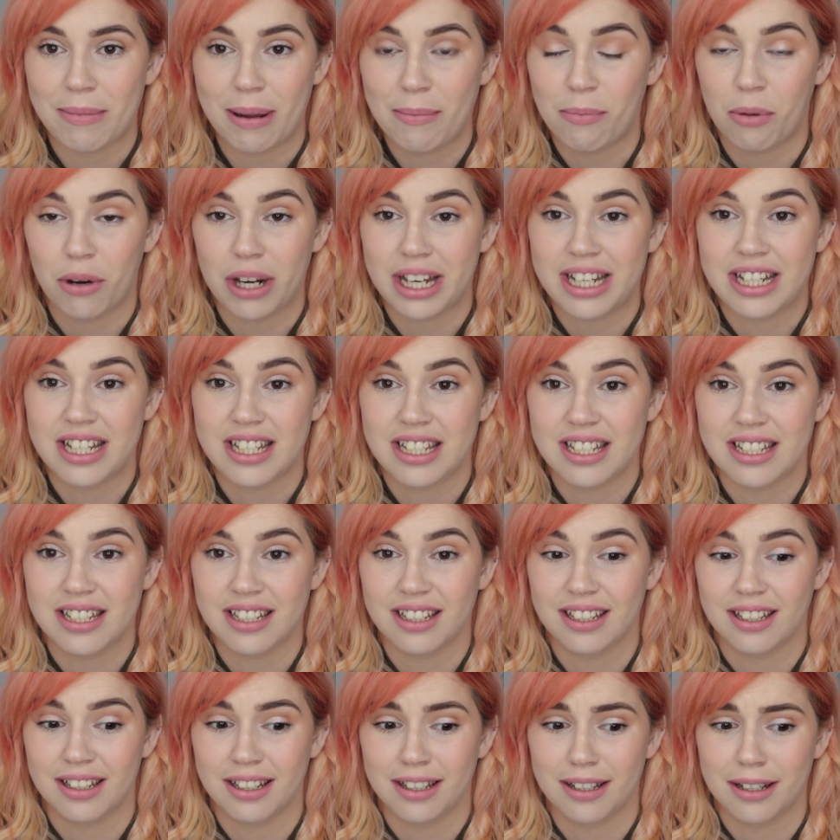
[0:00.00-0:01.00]
my body just
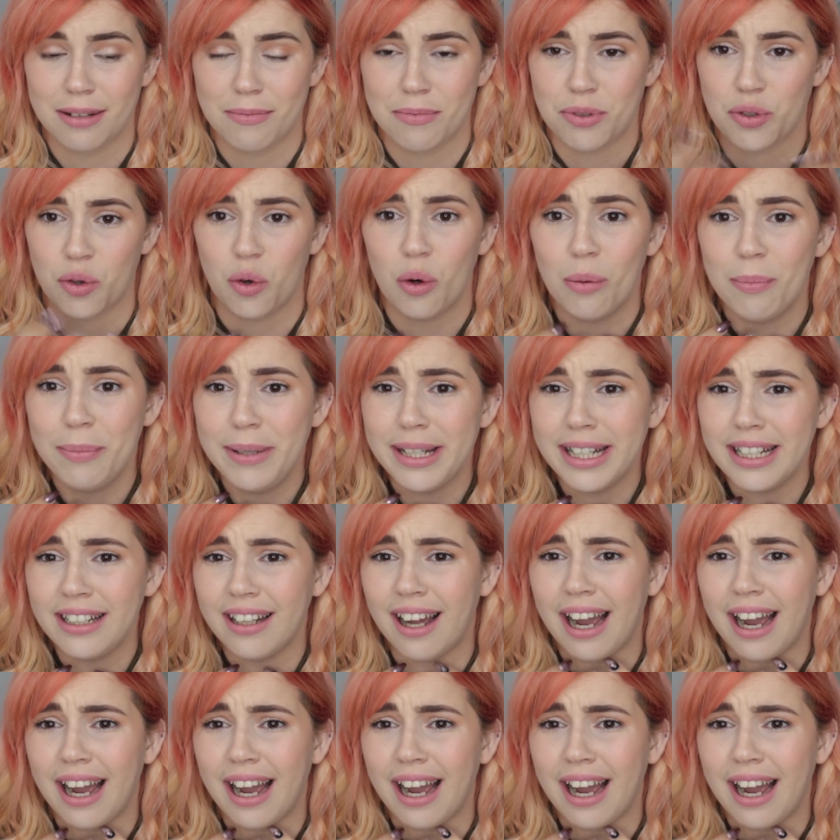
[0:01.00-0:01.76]
absorbed it.